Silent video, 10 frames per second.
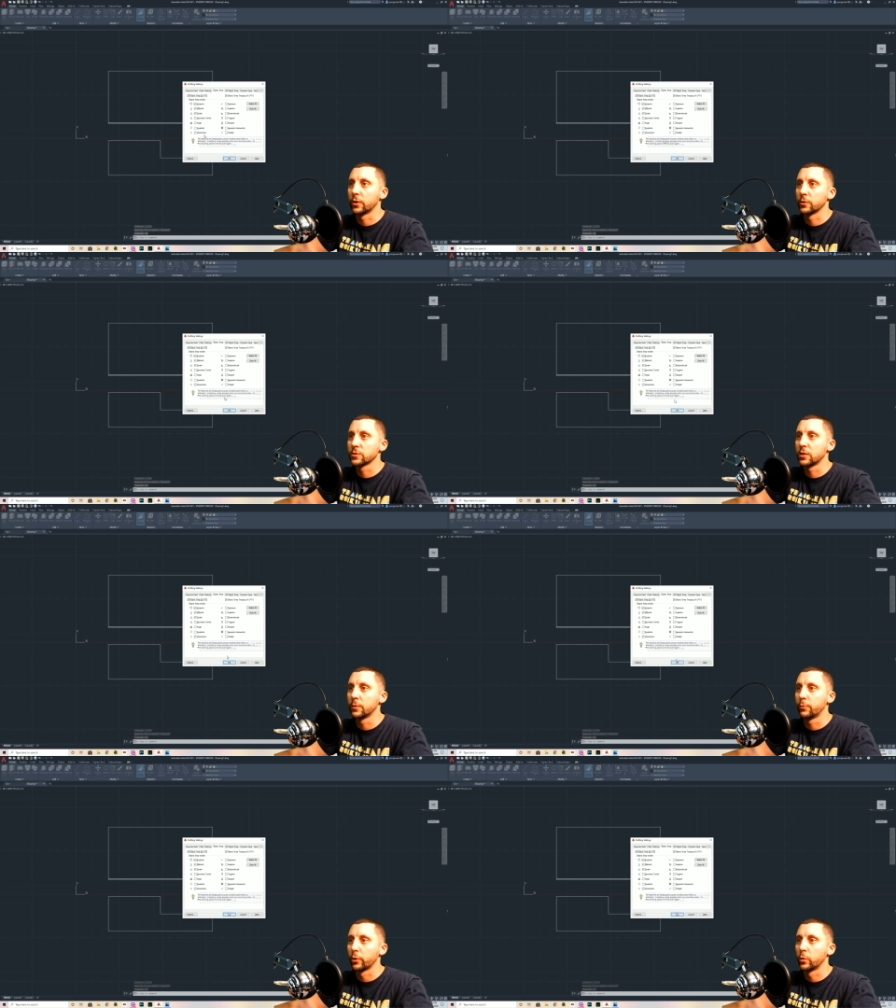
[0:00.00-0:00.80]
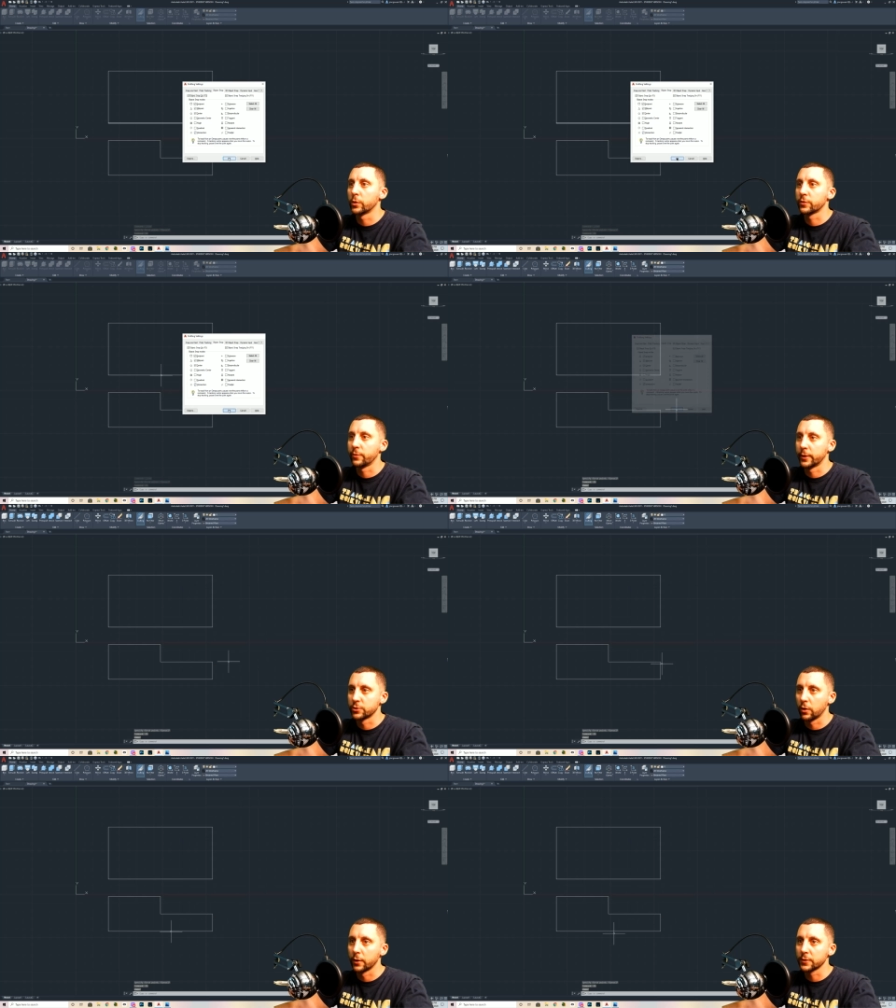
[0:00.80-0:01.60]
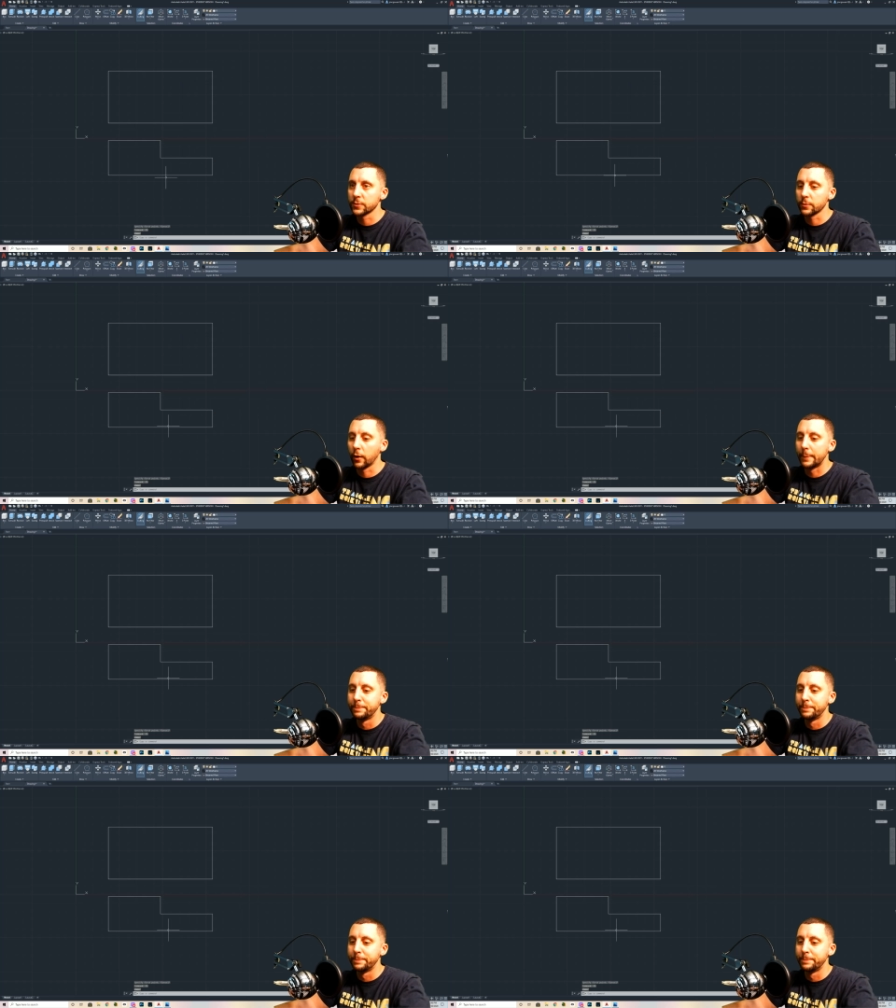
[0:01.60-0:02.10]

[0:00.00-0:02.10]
Those are the important ones for my drawings, all right?